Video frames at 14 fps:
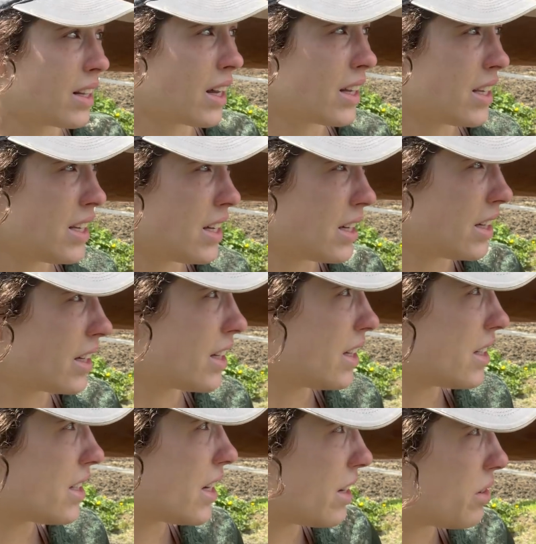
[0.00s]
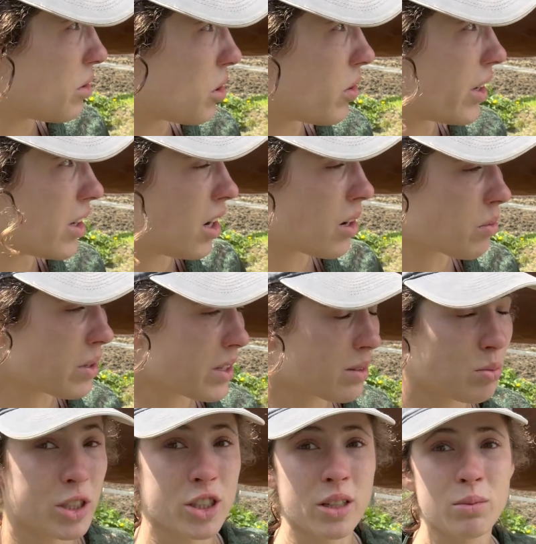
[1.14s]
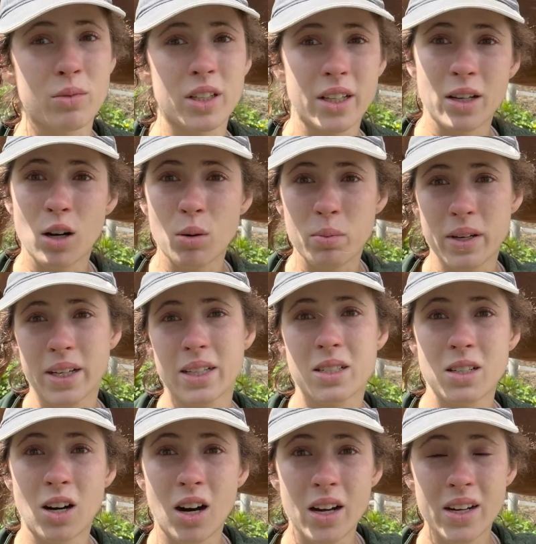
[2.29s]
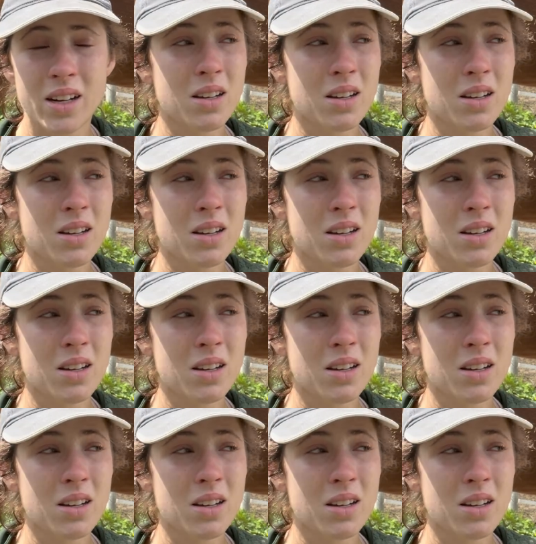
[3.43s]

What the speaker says: that he can continue going on with, which I'm really hoping it's not.